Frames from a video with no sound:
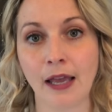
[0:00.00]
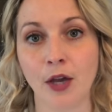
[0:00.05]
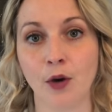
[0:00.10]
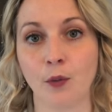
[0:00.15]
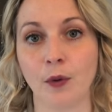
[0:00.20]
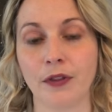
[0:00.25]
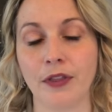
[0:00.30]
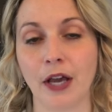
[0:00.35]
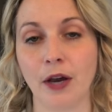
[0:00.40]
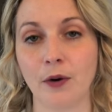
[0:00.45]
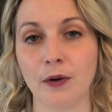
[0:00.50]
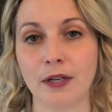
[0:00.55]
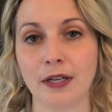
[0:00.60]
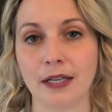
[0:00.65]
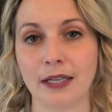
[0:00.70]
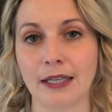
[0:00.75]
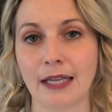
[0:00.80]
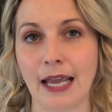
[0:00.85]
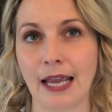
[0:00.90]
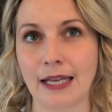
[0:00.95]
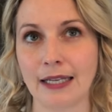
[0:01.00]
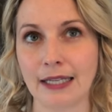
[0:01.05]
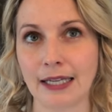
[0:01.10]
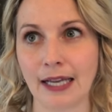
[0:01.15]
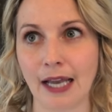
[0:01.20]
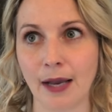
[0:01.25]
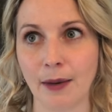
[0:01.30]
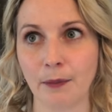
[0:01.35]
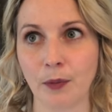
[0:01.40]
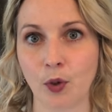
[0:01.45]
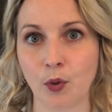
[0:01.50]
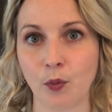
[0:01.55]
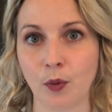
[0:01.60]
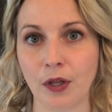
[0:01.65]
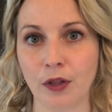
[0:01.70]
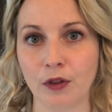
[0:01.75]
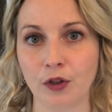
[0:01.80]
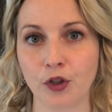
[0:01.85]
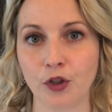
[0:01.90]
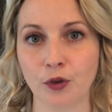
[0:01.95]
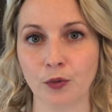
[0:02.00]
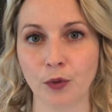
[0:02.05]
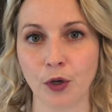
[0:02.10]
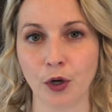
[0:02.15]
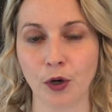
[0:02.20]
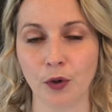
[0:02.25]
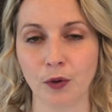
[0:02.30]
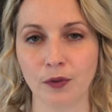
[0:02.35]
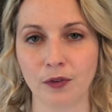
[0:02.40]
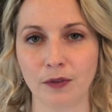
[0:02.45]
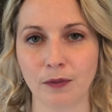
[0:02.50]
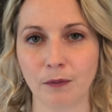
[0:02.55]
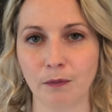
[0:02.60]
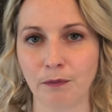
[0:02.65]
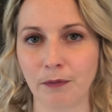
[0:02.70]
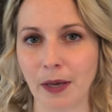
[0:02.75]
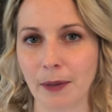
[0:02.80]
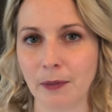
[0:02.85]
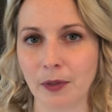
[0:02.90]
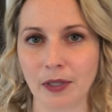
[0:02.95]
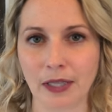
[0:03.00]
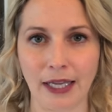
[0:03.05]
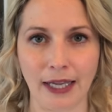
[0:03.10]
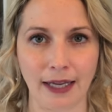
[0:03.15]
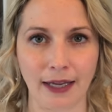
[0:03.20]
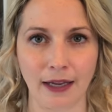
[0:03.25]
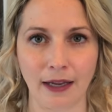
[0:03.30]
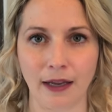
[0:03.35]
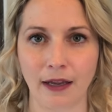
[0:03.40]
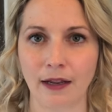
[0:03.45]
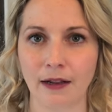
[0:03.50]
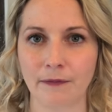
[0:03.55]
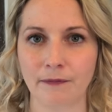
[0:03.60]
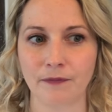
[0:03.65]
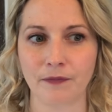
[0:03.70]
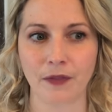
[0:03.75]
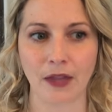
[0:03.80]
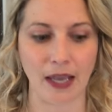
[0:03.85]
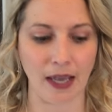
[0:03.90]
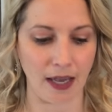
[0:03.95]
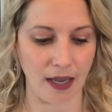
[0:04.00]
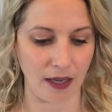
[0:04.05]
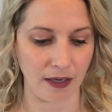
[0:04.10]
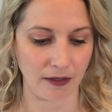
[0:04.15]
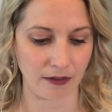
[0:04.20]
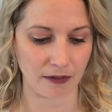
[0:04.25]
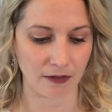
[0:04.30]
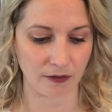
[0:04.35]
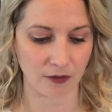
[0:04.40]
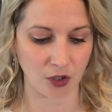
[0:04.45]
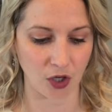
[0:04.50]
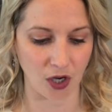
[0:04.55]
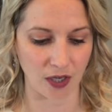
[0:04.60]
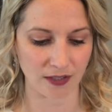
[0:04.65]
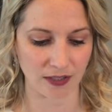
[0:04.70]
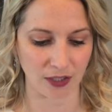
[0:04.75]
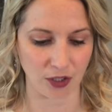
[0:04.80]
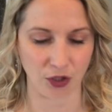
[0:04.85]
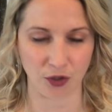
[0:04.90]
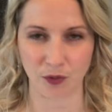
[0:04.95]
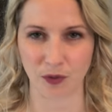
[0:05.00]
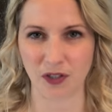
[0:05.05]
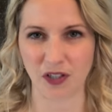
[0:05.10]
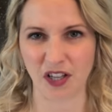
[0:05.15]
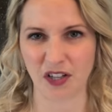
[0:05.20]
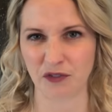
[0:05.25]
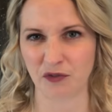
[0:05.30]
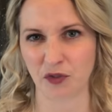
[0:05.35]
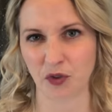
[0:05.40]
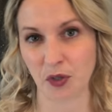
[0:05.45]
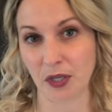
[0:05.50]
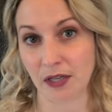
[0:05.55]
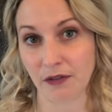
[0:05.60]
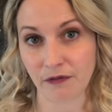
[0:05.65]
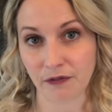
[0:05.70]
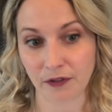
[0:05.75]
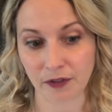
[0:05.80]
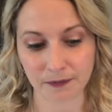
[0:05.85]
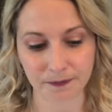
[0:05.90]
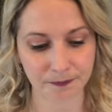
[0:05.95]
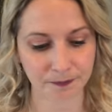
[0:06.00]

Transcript: without ending up with your rows bubbling and causing you a lot of grief.